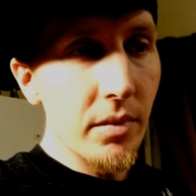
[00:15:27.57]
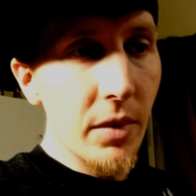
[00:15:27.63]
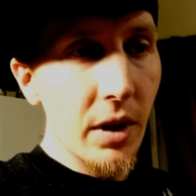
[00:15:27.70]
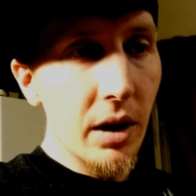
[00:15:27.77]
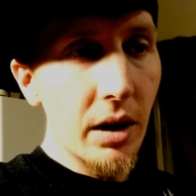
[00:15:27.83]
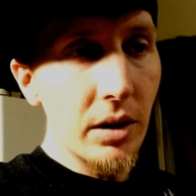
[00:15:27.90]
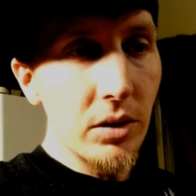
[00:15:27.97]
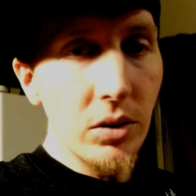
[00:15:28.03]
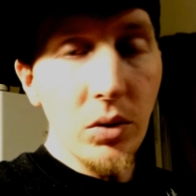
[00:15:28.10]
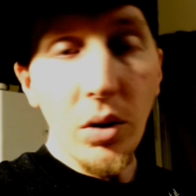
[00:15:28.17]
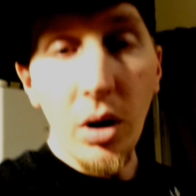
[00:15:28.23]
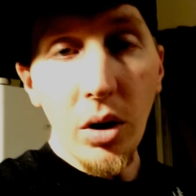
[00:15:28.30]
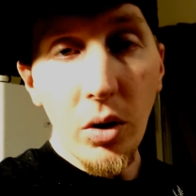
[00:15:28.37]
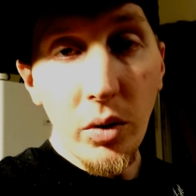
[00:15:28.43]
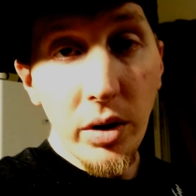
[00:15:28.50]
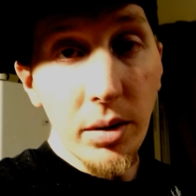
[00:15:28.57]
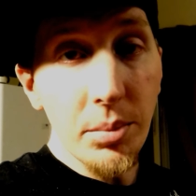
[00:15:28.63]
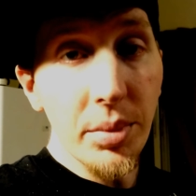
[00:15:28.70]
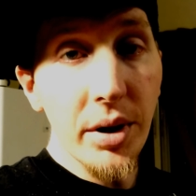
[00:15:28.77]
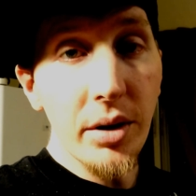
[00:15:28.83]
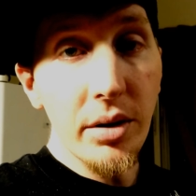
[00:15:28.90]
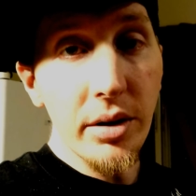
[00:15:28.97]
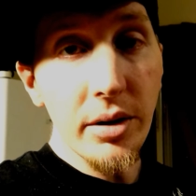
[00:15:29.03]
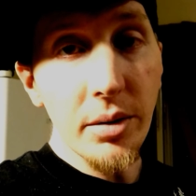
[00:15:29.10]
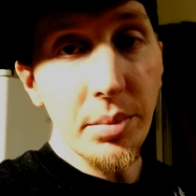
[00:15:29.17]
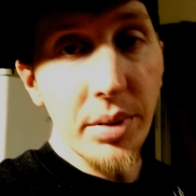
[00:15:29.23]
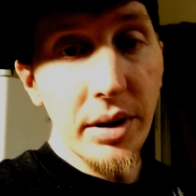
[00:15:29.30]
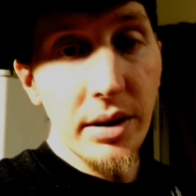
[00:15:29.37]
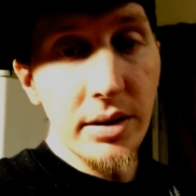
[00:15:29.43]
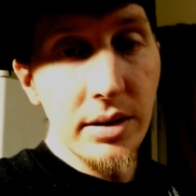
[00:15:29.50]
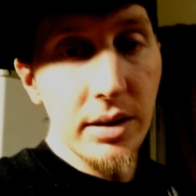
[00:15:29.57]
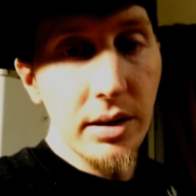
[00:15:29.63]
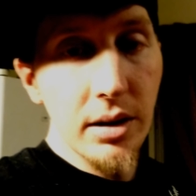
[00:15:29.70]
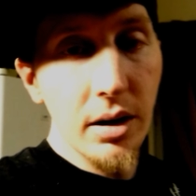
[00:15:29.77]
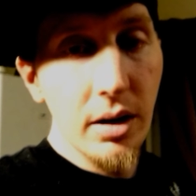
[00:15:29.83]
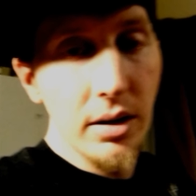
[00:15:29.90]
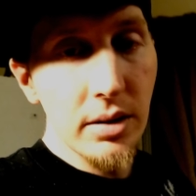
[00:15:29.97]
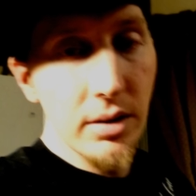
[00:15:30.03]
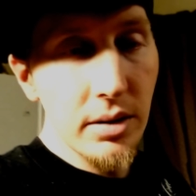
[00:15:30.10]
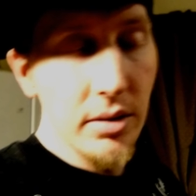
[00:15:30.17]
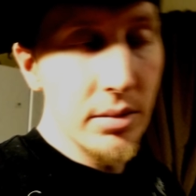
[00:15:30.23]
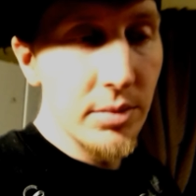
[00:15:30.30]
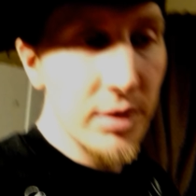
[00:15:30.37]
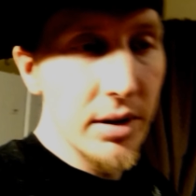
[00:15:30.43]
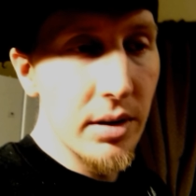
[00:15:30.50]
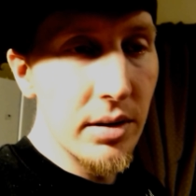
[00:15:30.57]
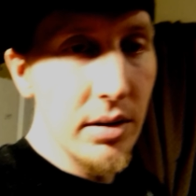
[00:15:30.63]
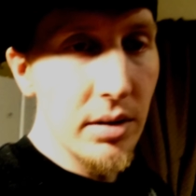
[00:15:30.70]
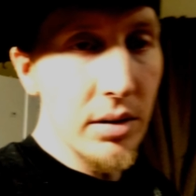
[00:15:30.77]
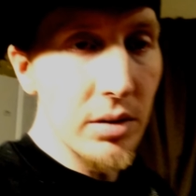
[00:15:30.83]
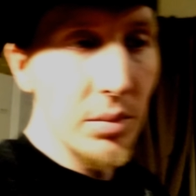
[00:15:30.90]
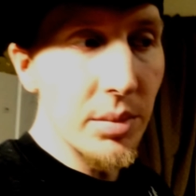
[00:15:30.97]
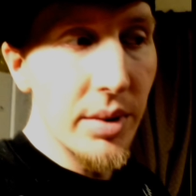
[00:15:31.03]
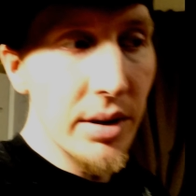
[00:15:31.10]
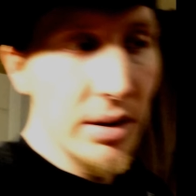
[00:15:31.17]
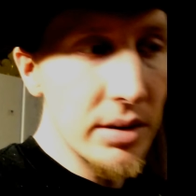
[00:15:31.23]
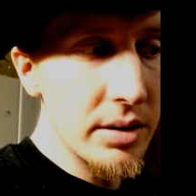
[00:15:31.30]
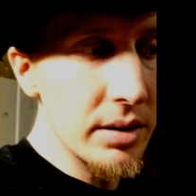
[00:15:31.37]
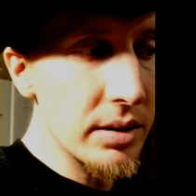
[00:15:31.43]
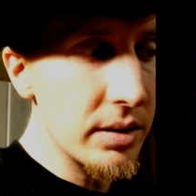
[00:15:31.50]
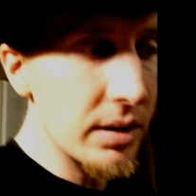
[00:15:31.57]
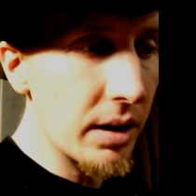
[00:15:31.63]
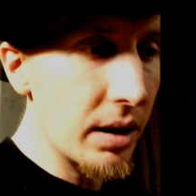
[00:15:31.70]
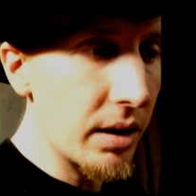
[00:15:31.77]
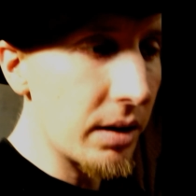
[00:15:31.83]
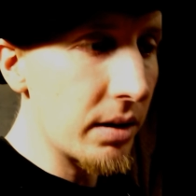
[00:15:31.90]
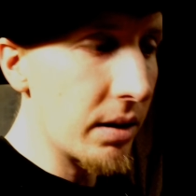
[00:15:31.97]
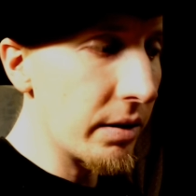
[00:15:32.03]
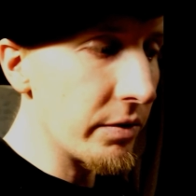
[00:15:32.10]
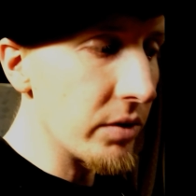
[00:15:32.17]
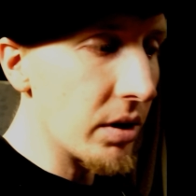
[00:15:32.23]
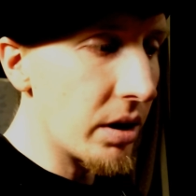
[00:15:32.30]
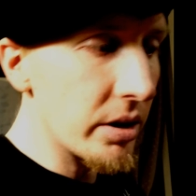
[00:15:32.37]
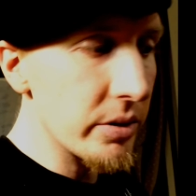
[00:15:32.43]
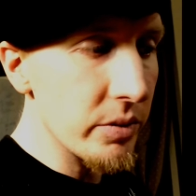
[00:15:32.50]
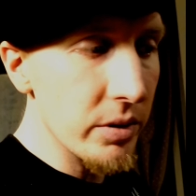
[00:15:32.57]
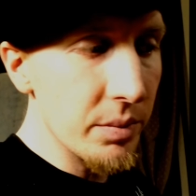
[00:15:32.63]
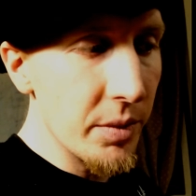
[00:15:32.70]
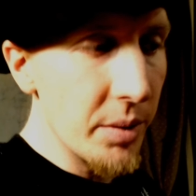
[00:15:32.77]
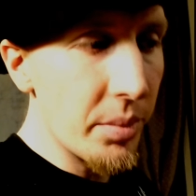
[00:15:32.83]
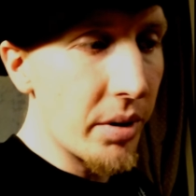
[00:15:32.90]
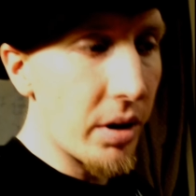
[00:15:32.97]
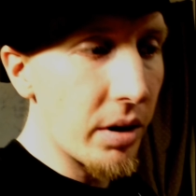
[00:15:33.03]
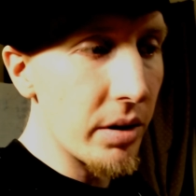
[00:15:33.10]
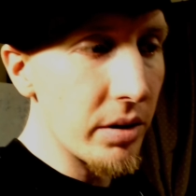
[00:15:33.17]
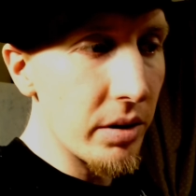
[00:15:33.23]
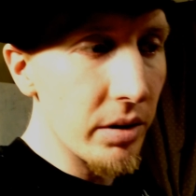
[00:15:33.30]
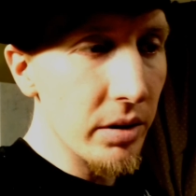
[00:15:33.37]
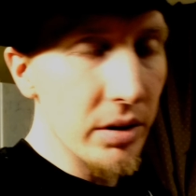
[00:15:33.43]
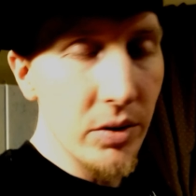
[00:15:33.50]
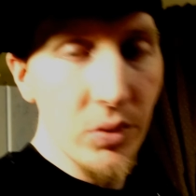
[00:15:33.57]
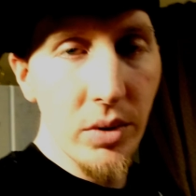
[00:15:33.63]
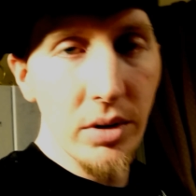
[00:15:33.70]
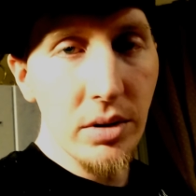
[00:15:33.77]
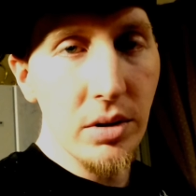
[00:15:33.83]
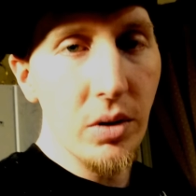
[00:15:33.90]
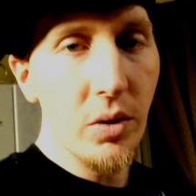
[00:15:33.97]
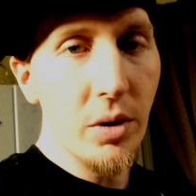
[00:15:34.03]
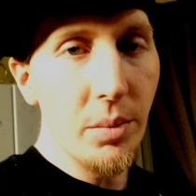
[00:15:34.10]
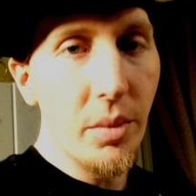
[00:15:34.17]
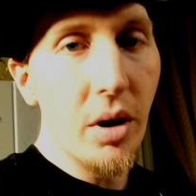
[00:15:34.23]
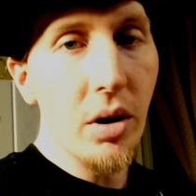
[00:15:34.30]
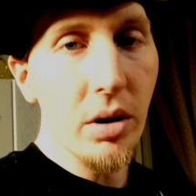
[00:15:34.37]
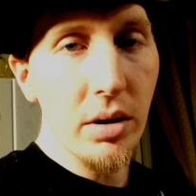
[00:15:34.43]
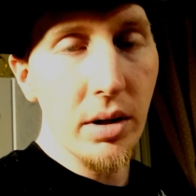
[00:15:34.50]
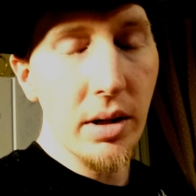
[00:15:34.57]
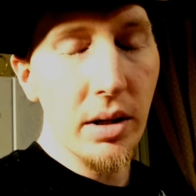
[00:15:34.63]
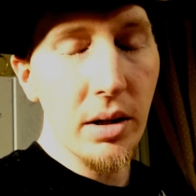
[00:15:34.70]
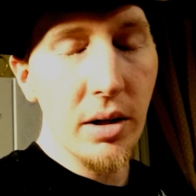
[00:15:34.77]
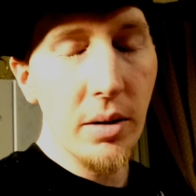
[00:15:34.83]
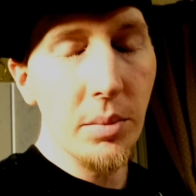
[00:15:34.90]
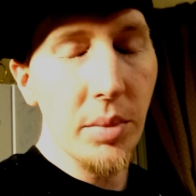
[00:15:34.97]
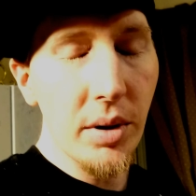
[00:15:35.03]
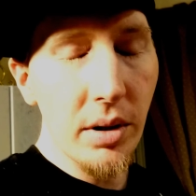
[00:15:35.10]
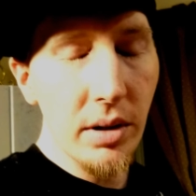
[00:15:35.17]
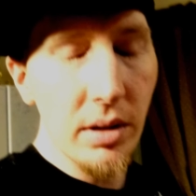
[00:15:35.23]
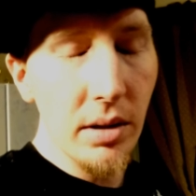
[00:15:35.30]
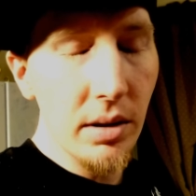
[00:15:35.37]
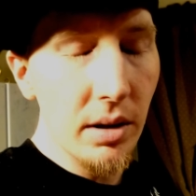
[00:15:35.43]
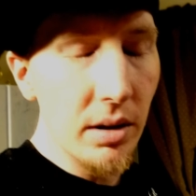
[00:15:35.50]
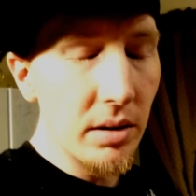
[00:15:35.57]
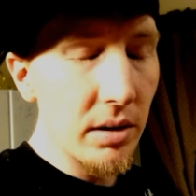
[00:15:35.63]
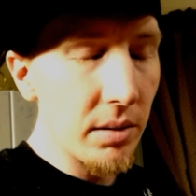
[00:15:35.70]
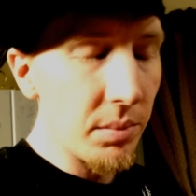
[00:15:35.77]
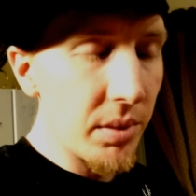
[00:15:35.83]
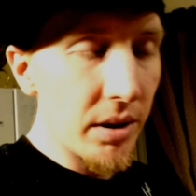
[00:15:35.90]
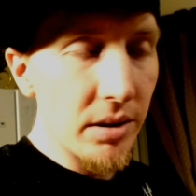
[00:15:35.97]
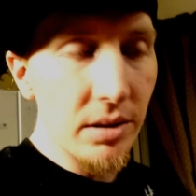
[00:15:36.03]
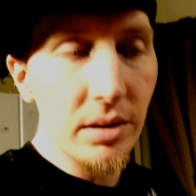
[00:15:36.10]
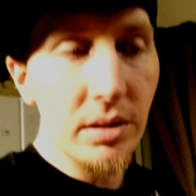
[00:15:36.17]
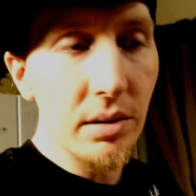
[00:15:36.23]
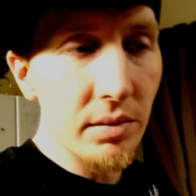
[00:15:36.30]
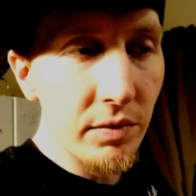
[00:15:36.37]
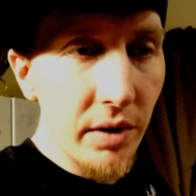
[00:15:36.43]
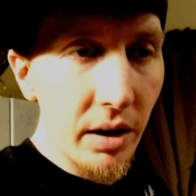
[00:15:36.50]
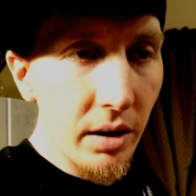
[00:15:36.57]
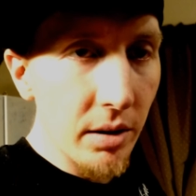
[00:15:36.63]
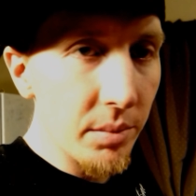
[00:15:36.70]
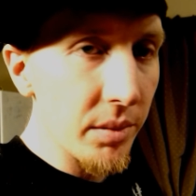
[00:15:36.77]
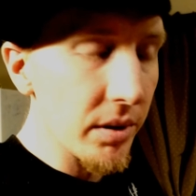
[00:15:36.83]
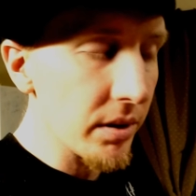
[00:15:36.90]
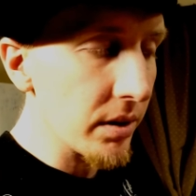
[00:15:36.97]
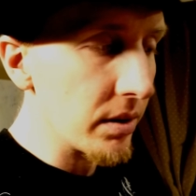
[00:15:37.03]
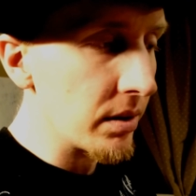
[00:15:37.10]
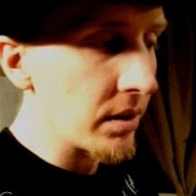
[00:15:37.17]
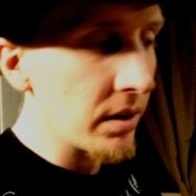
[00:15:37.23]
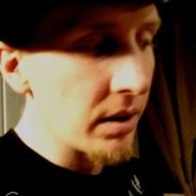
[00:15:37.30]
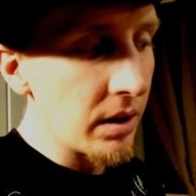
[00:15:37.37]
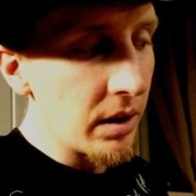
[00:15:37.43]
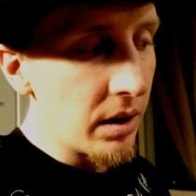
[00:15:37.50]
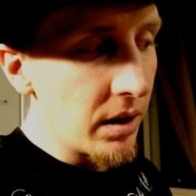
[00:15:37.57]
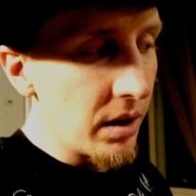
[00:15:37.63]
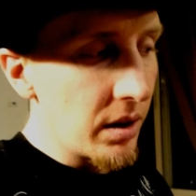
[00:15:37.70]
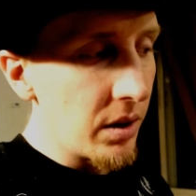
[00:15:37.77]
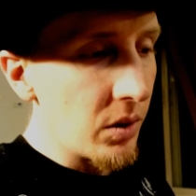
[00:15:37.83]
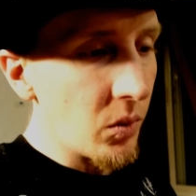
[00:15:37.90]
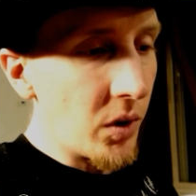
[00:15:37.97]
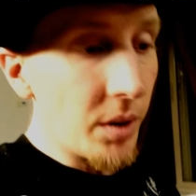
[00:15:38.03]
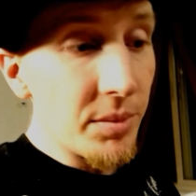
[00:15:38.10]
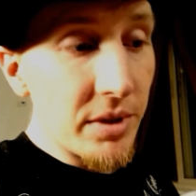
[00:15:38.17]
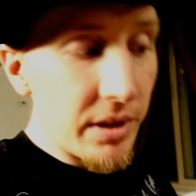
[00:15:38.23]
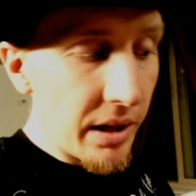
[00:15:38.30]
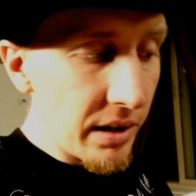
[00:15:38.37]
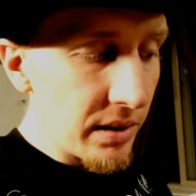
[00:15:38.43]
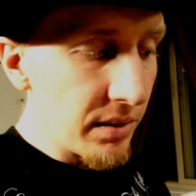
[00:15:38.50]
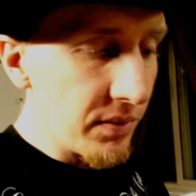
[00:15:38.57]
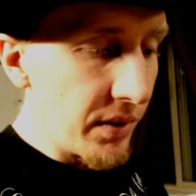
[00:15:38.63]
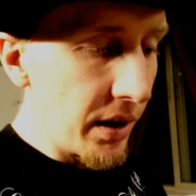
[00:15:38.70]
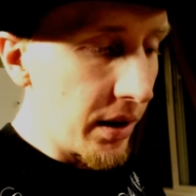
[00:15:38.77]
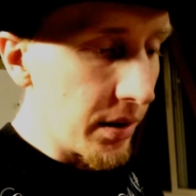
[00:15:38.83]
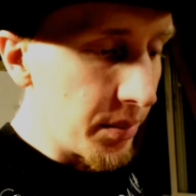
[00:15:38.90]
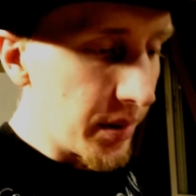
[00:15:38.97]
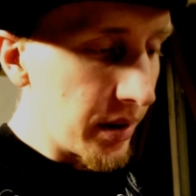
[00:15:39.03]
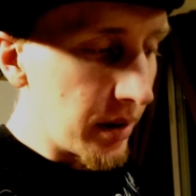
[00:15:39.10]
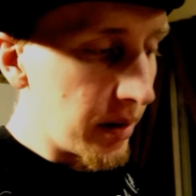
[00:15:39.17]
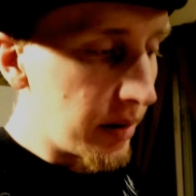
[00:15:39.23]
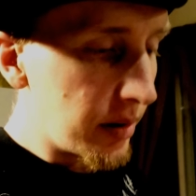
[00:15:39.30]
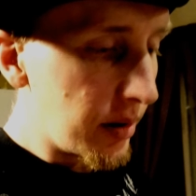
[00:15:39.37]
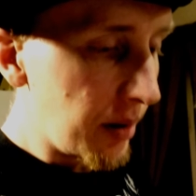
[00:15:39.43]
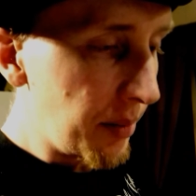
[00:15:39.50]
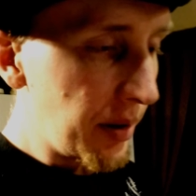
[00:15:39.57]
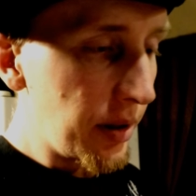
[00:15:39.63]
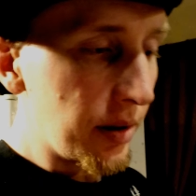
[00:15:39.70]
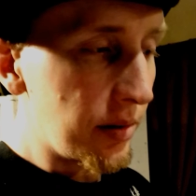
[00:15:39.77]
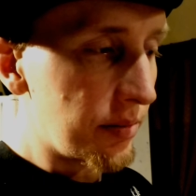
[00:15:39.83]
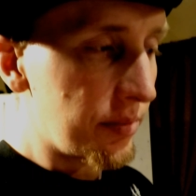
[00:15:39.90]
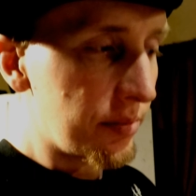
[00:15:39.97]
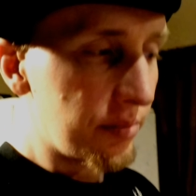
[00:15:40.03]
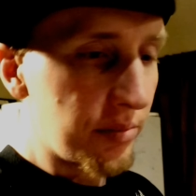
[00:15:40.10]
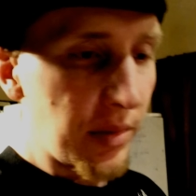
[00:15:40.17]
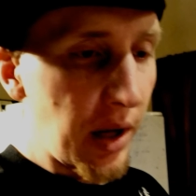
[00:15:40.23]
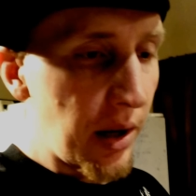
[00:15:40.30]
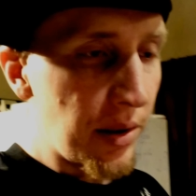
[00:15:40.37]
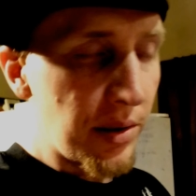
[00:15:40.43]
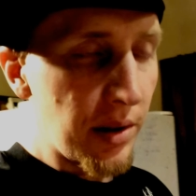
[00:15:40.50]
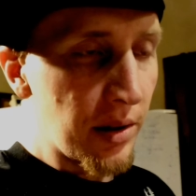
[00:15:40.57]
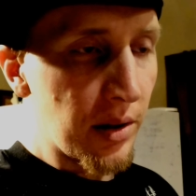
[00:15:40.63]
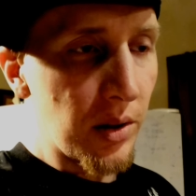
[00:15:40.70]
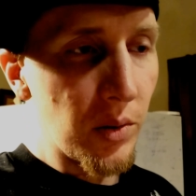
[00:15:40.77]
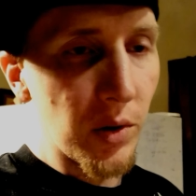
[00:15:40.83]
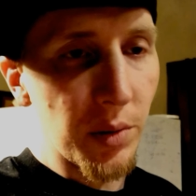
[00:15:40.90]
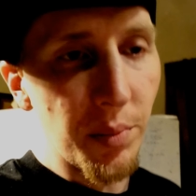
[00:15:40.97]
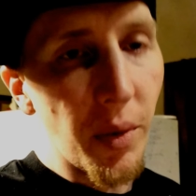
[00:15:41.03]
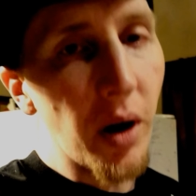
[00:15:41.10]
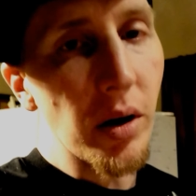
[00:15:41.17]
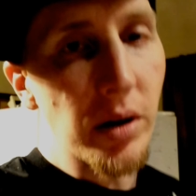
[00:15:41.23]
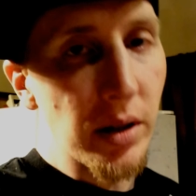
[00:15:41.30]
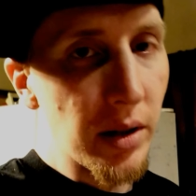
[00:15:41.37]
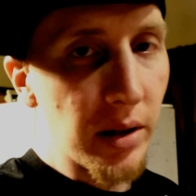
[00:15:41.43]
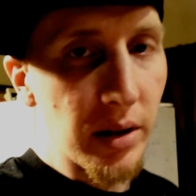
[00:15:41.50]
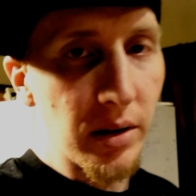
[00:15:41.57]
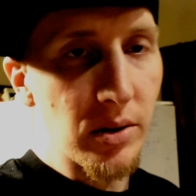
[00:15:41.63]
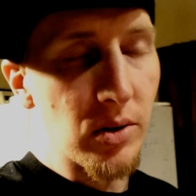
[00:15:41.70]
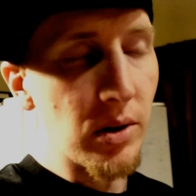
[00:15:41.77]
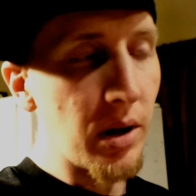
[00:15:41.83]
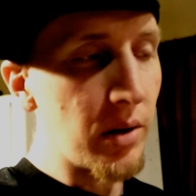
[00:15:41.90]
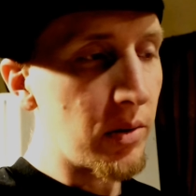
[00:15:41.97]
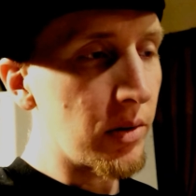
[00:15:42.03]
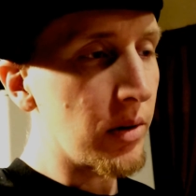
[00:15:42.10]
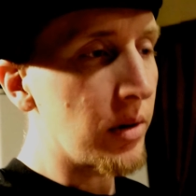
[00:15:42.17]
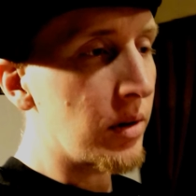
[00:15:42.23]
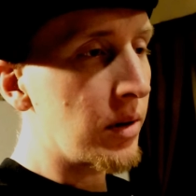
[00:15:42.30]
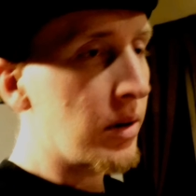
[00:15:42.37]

I do own Imperial PC Customs. It's a new business that I've launched with my partner because we used to own a marketing company that did business development, website development, anything to do with marketing in general.